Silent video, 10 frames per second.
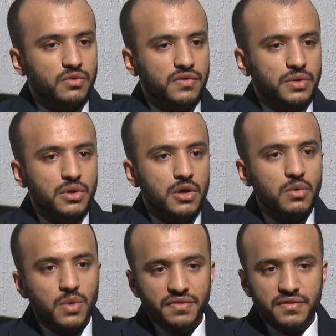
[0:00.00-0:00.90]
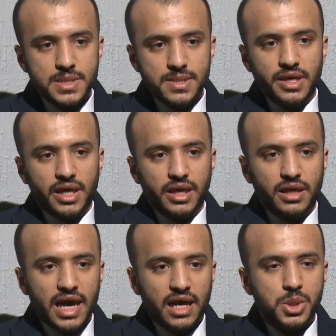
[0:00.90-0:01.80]
to know what is the
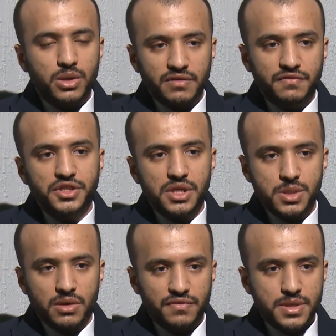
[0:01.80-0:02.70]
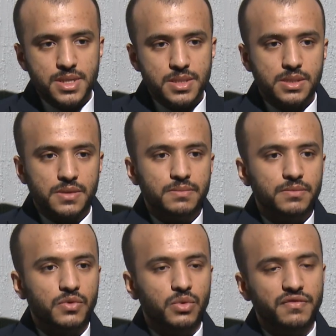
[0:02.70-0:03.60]
actual efficiency of the system.
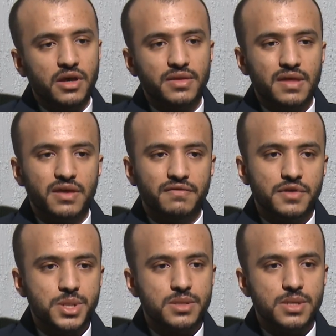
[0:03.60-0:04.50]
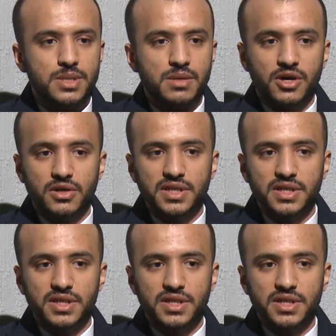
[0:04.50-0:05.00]
We found that the efficiency is about